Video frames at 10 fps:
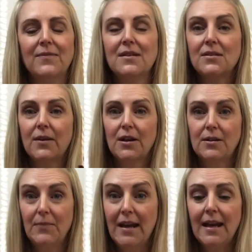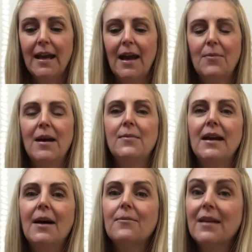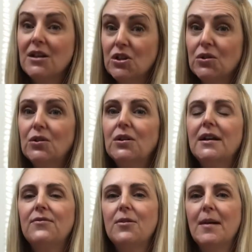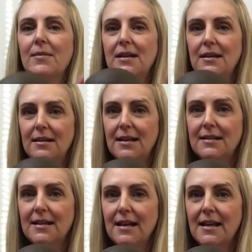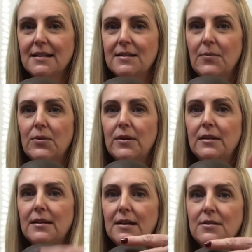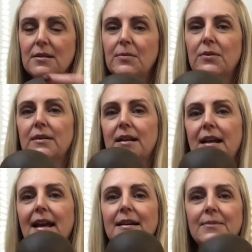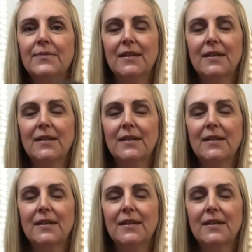So we're going to pick our baby up. Make sure if your baby needs their neck supported that you support their neck.